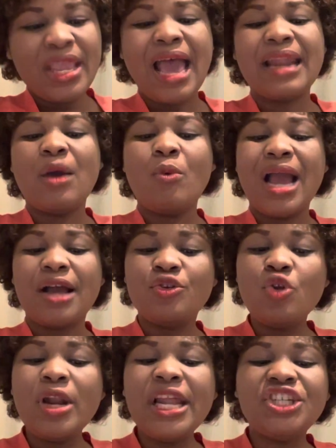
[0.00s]
And I will
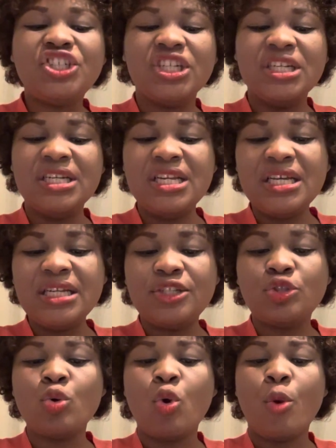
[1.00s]
acknowledge the need
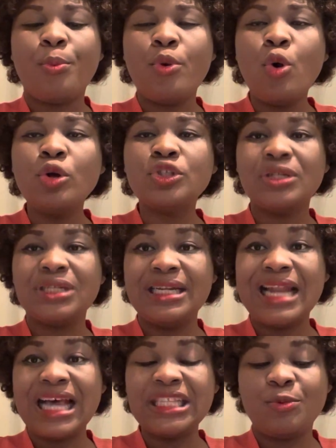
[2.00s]
to uphold. So the
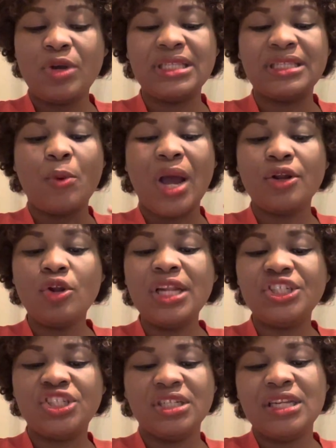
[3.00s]
last point is I will
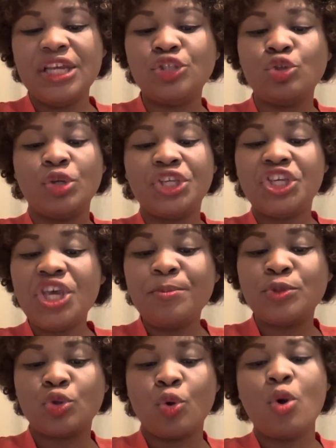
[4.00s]
acknowledge the need to
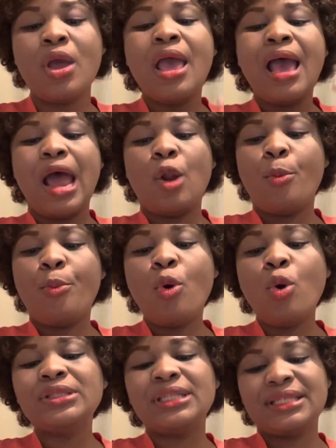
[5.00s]
keep to and
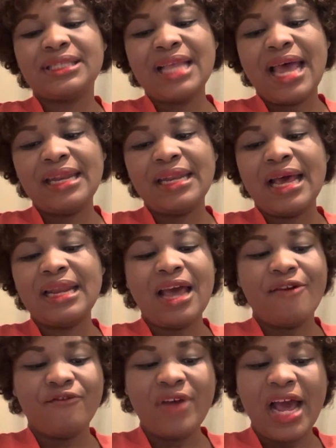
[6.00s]
uphold the standard
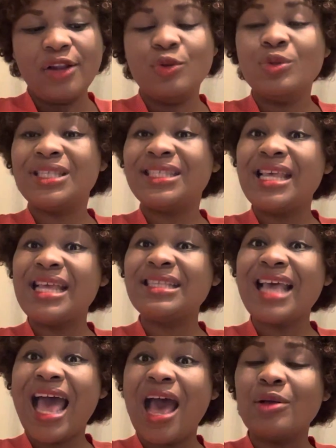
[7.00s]
and values set
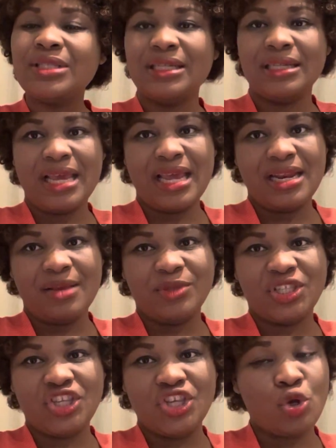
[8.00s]
out in the
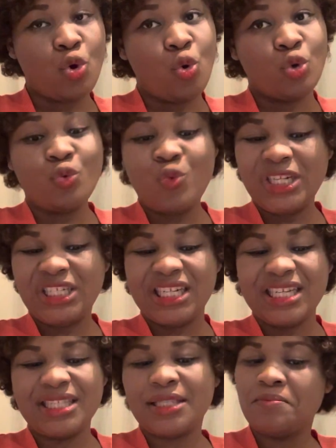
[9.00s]
NMC code, which
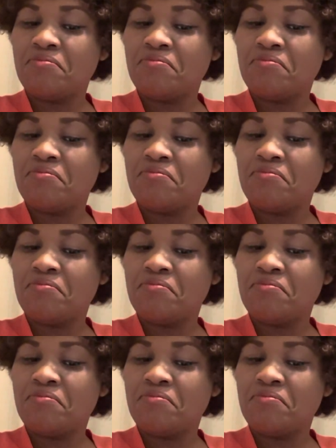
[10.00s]
is